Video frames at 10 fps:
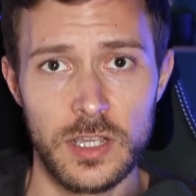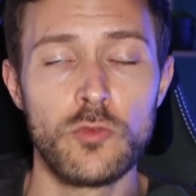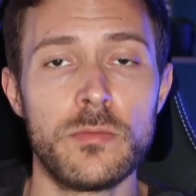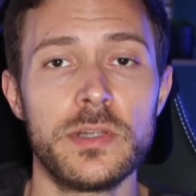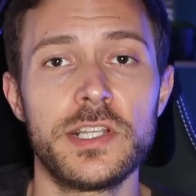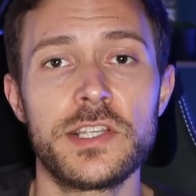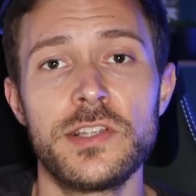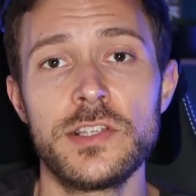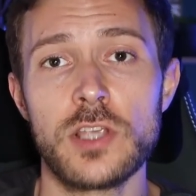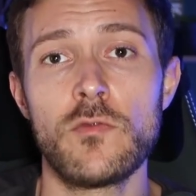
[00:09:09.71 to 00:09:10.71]
who from a
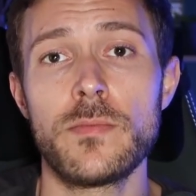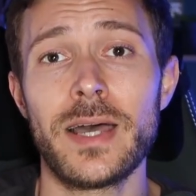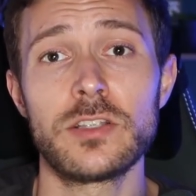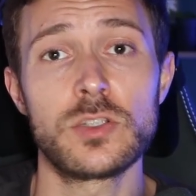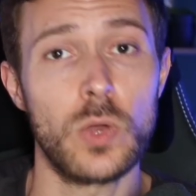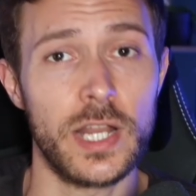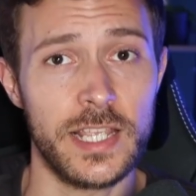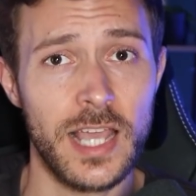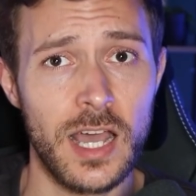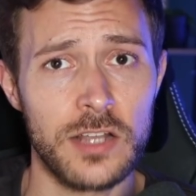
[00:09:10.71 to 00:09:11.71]
distance of about 20
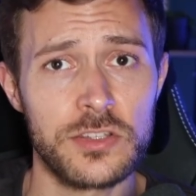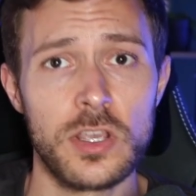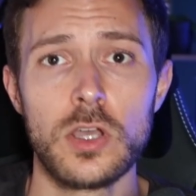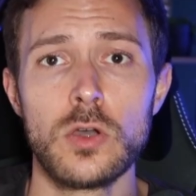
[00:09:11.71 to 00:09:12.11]
yards